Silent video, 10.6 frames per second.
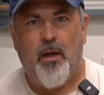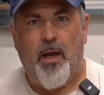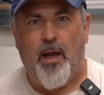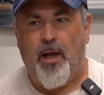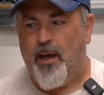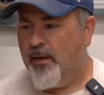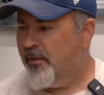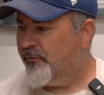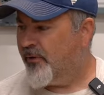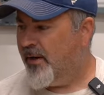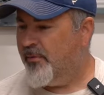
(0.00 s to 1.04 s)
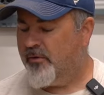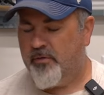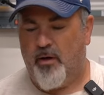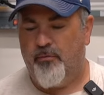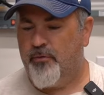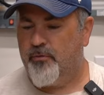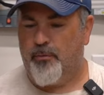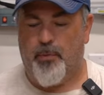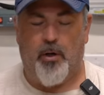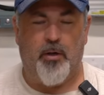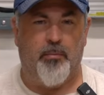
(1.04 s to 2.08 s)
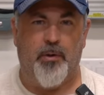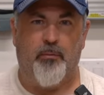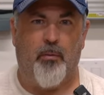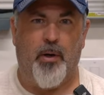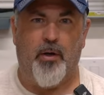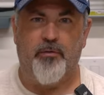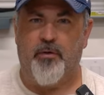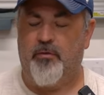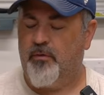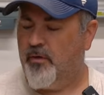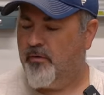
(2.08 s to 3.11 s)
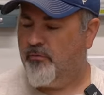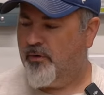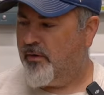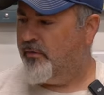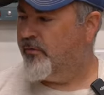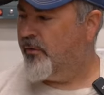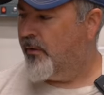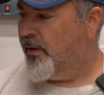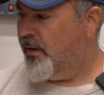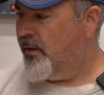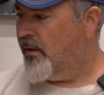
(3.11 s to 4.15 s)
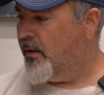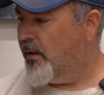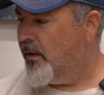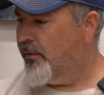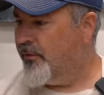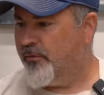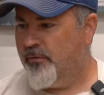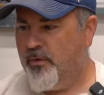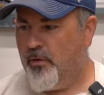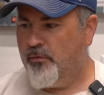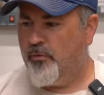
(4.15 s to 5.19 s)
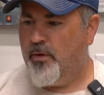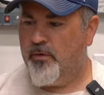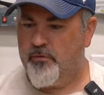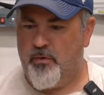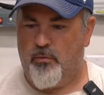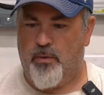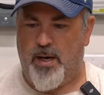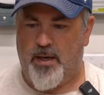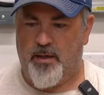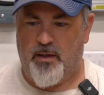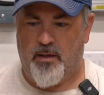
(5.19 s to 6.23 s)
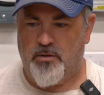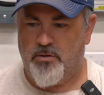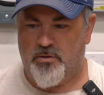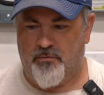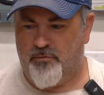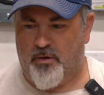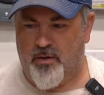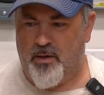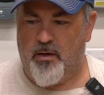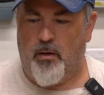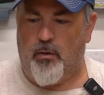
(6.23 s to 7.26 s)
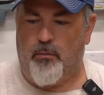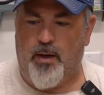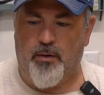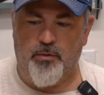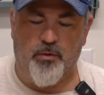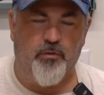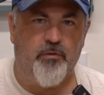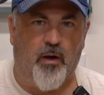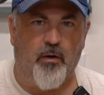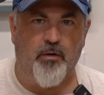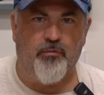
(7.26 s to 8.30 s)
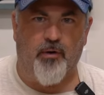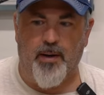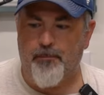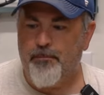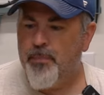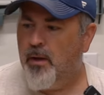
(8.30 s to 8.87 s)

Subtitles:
And the frame itself is remarkably robust. It's very sturdy. There's no twist, no racking. It's just a very all-around good, solid frame.